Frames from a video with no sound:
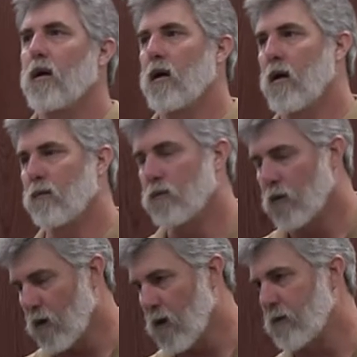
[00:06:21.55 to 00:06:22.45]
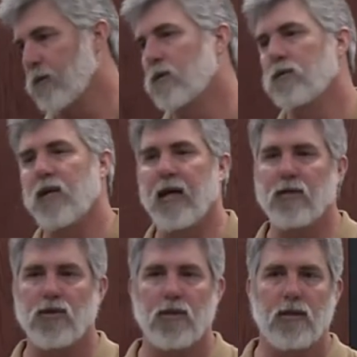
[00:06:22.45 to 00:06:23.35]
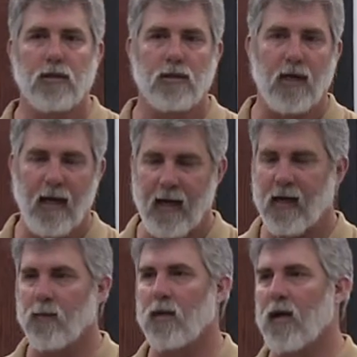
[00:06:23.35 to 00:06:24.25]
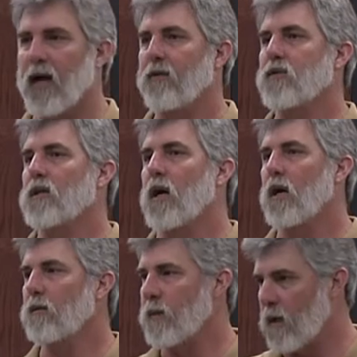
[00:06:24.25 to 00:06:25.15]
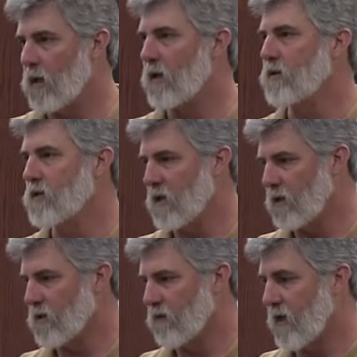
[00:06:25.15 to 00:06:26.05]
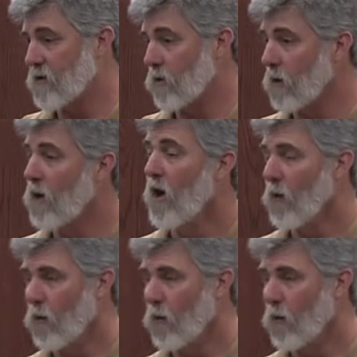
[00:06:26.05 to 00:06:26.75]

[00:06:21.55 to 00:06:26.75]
um, crop rotations, animal, livestock, ponds, things of that sort,